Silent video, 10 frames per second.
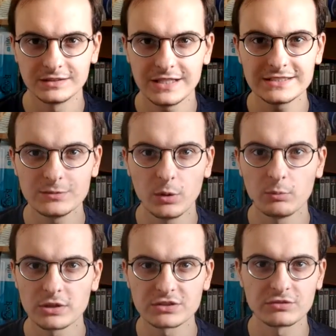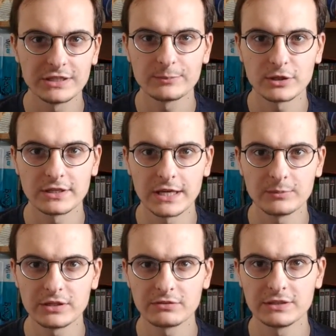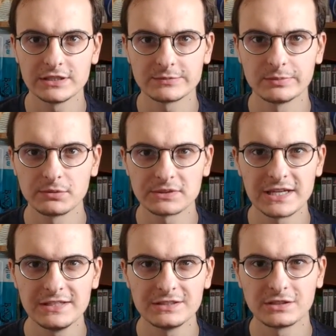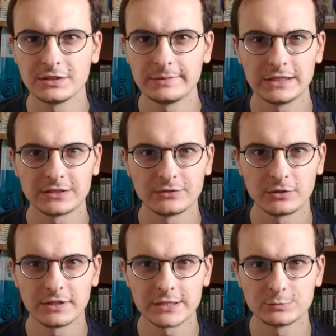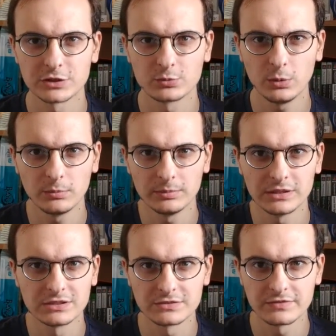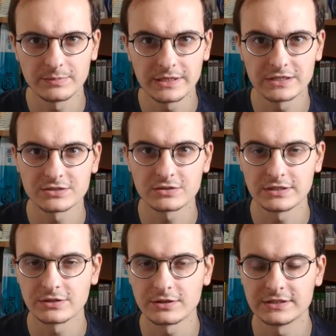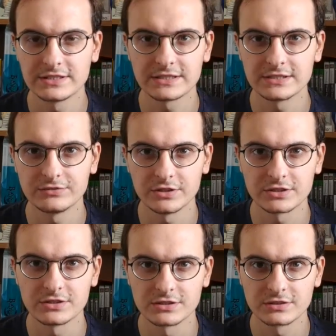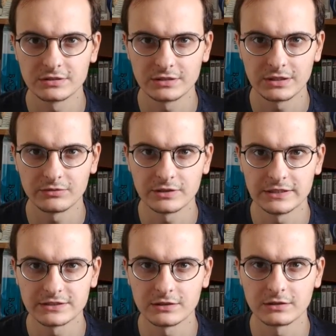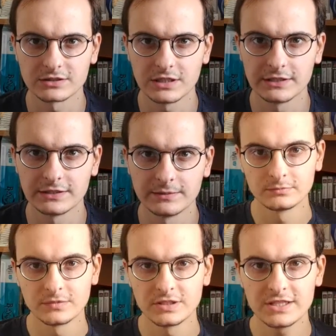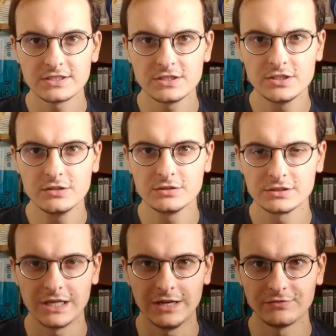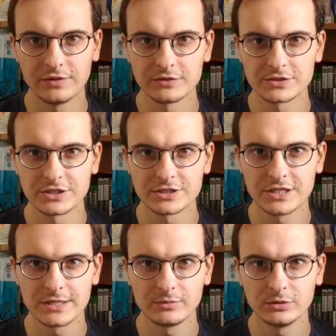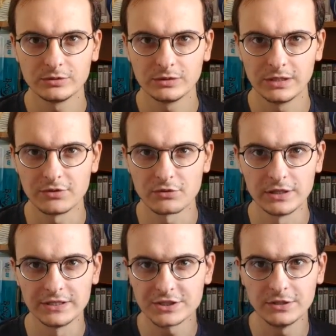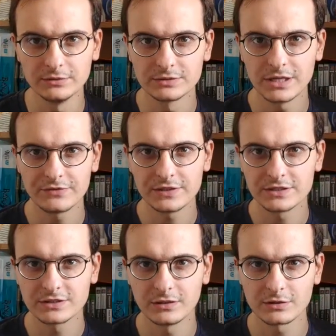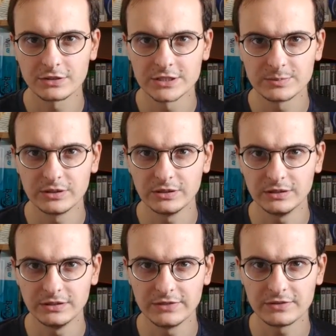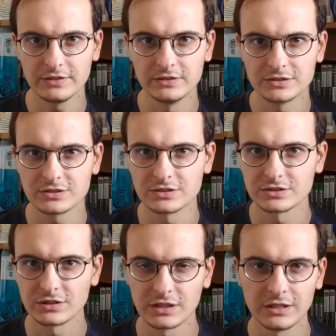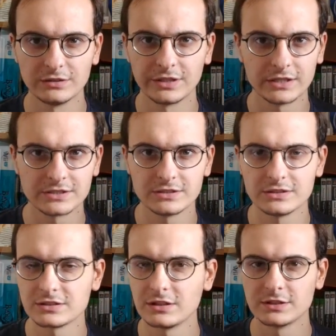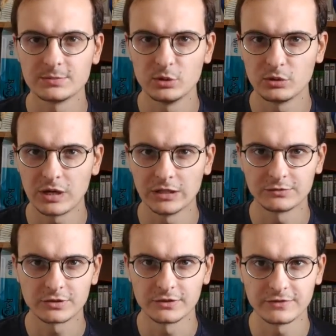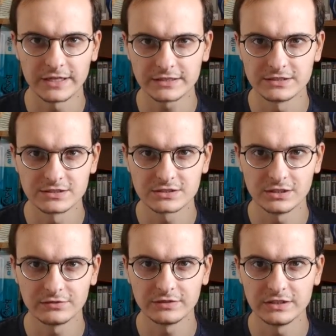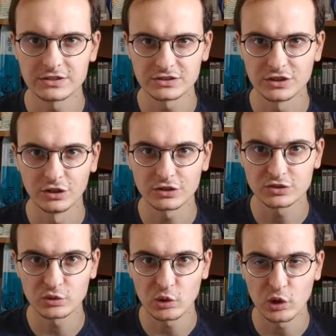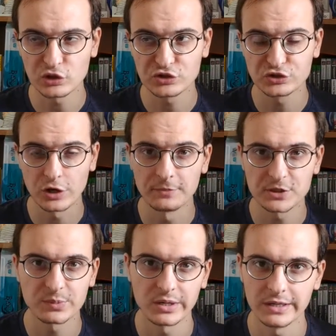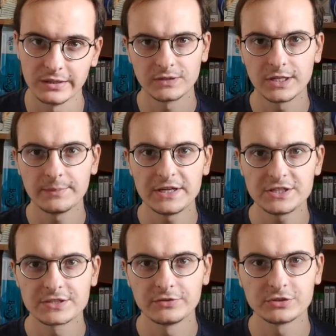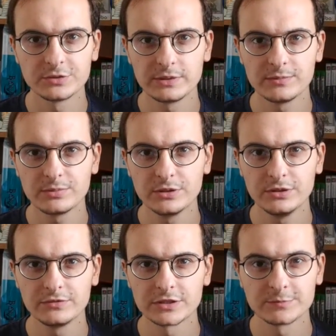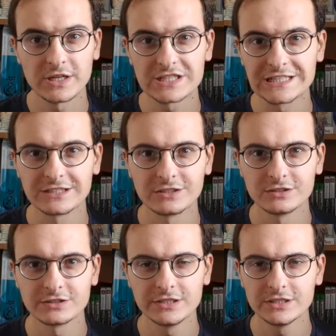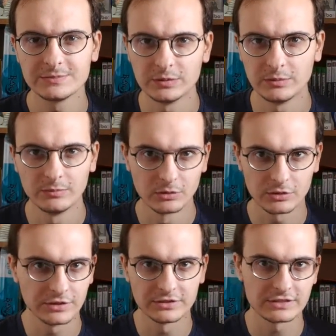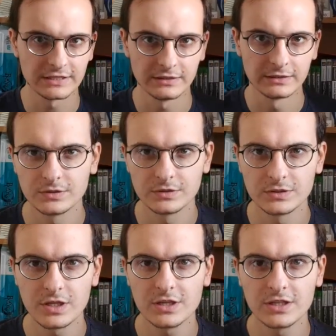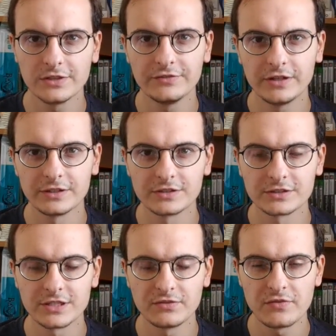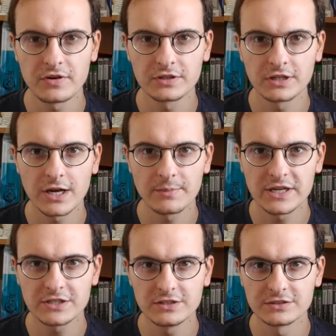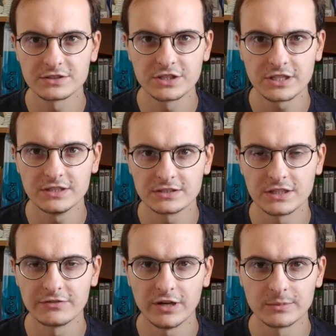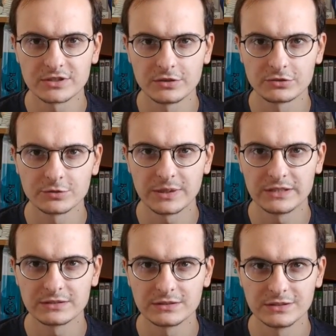Destiny 1 was a really pretty game when it released, but it was hindered on the PS4 and Xbox One because of the PS3 and 360 versions that released alongside it. Destiny 2 doesn't have that restriction anymore, and it really shows. Everything's a lot crisper and everything's just a little nicer. There's loads more alpha effects and stuff, and it just looks so much prettier. The animations have also been improved, especially in cutscenes, but more on those later. The only thing I found that doesn't have a very good animation is the chickens in the farm social space.